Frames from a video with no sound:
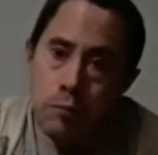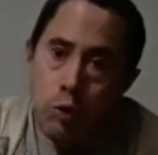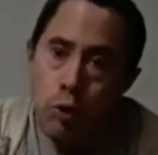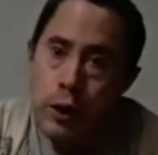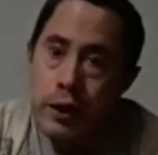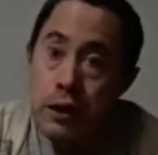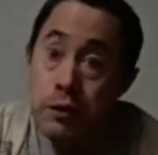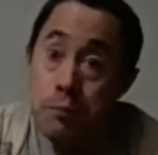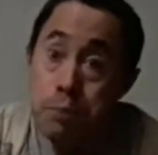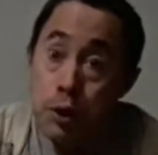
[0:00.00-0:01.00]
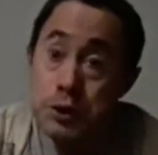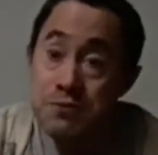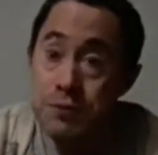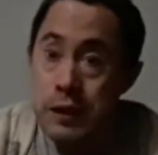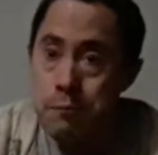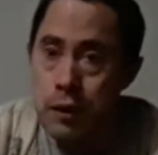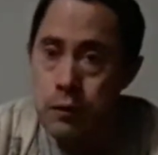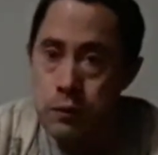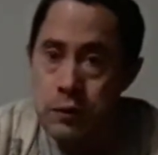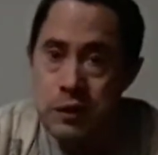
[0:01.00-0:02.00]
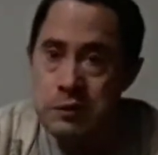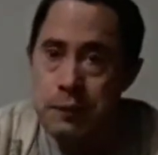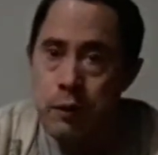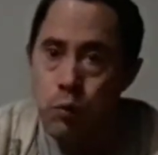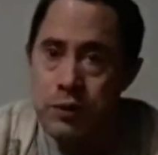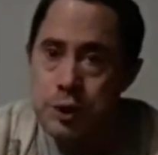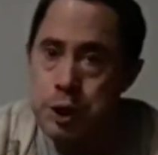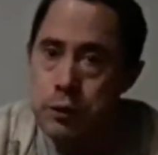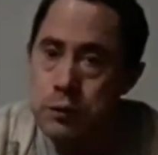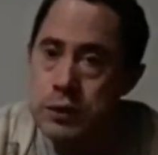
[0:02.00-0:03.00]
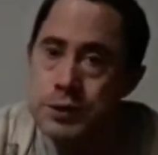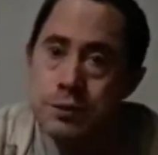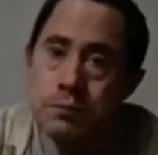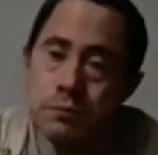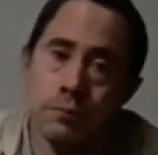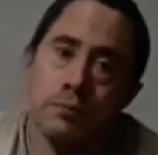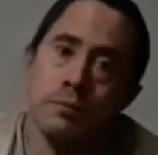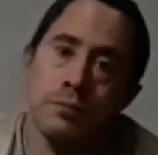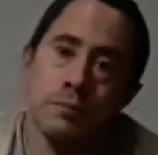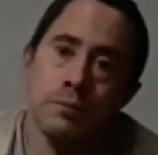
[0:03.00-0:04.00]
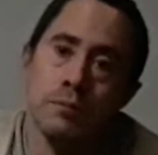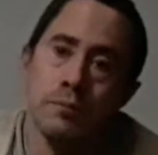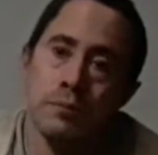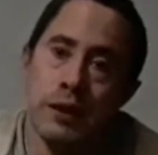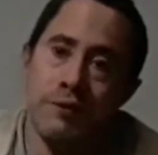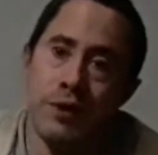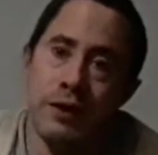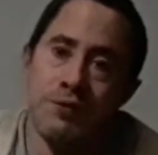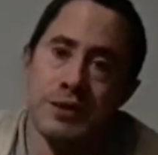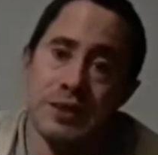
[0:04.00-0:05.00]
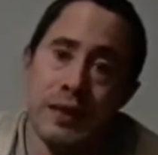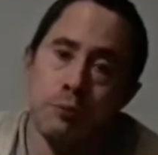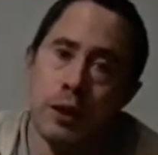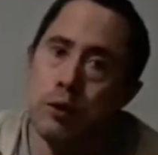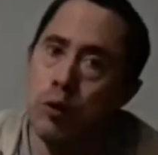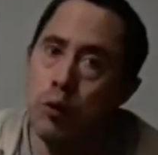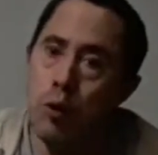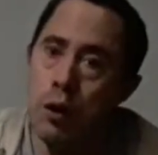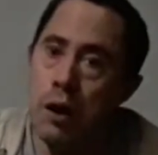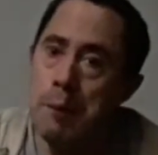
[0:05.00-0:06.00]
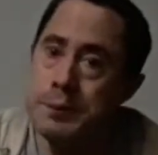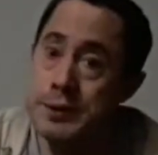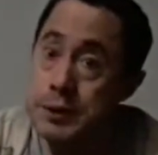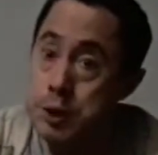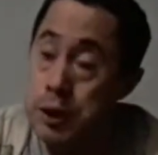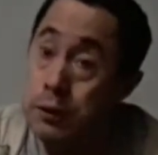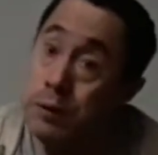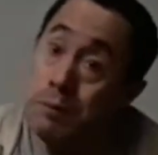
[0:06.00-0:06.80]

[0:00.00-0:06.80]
Or any other person for that matter. It doesn't matter what the gender is. Even if it's the same gender or opposite gender.